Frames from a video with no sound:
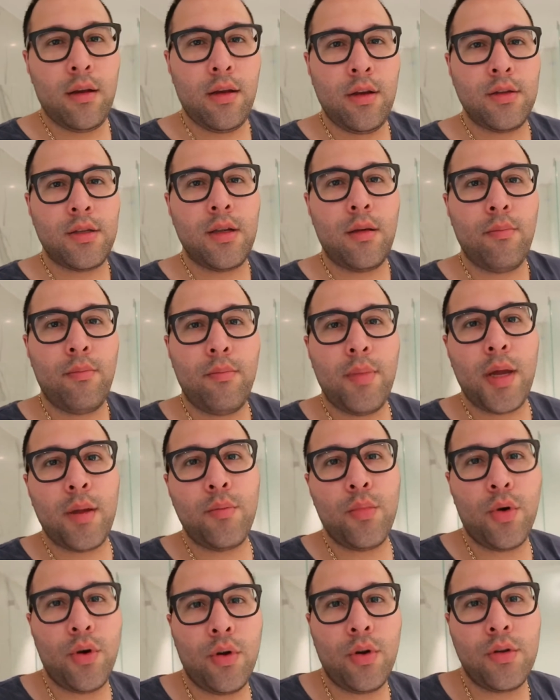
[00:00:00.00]
use a big
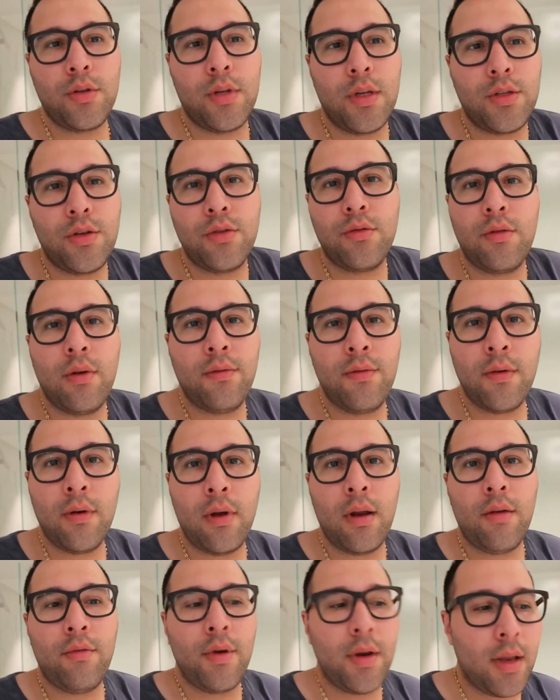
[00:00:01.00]
bottle that you
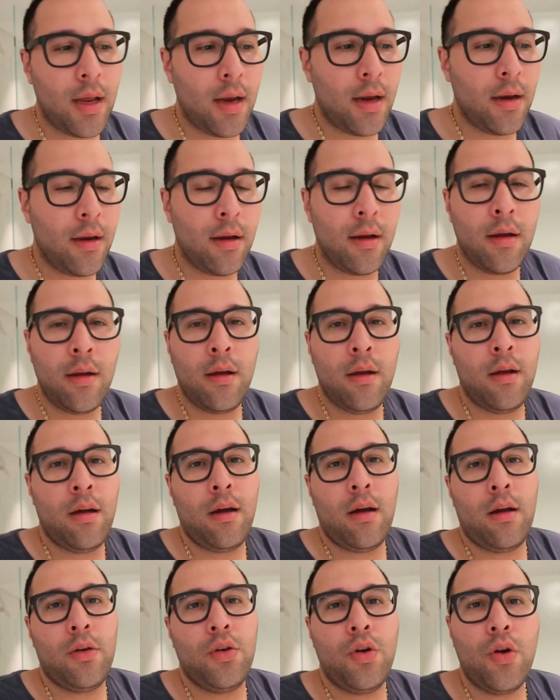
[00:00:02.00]
refill every day
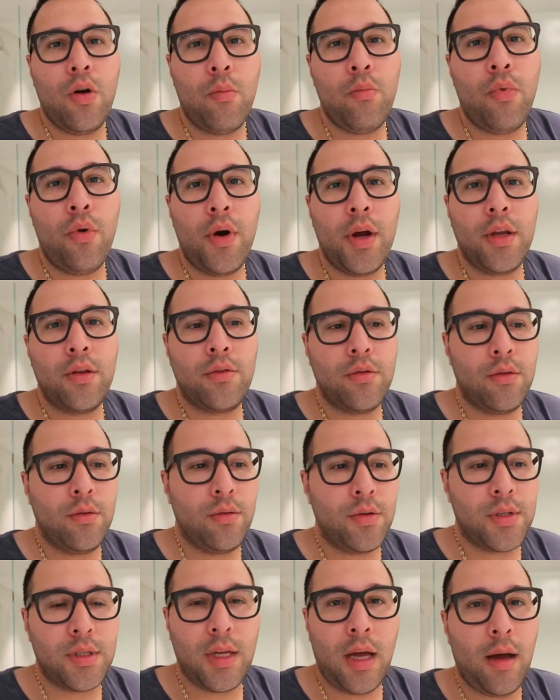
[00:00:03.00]
and you avoid to
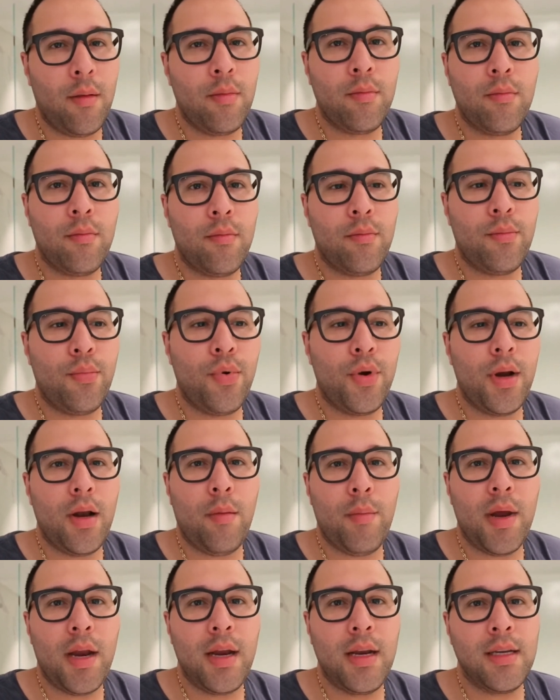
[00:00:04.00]
start putting
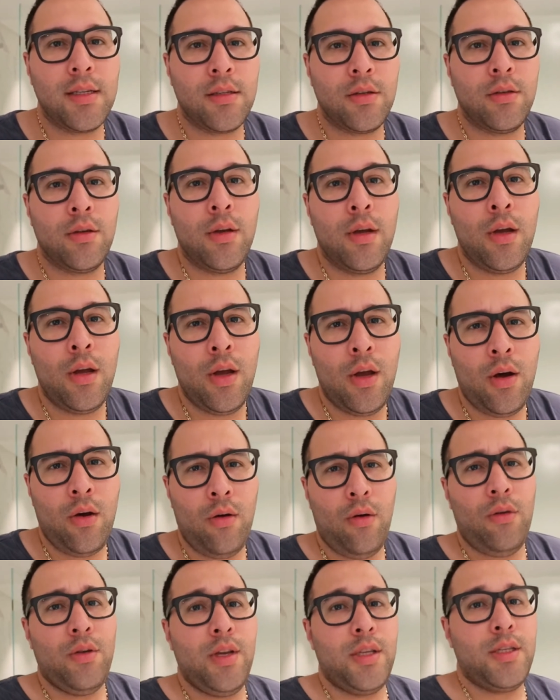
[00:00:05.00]
amenities
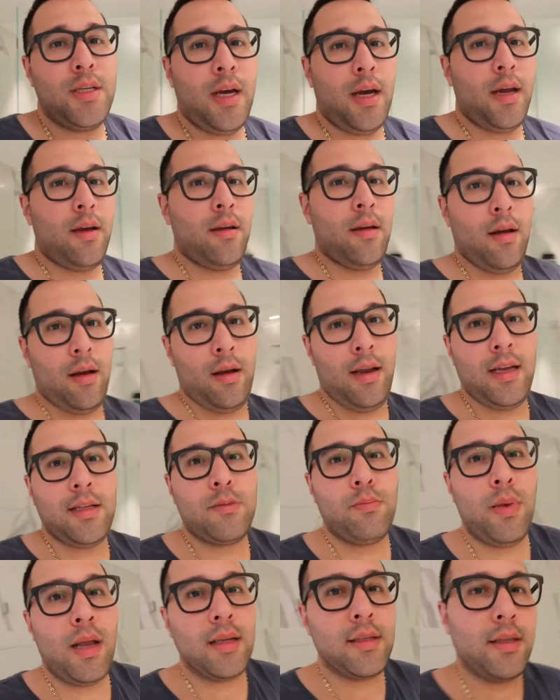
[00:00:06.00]
all the time and less
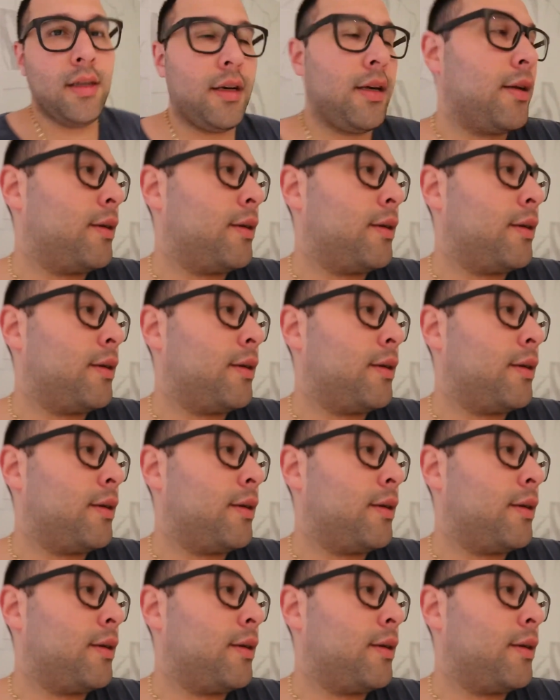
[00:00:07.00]
plastic.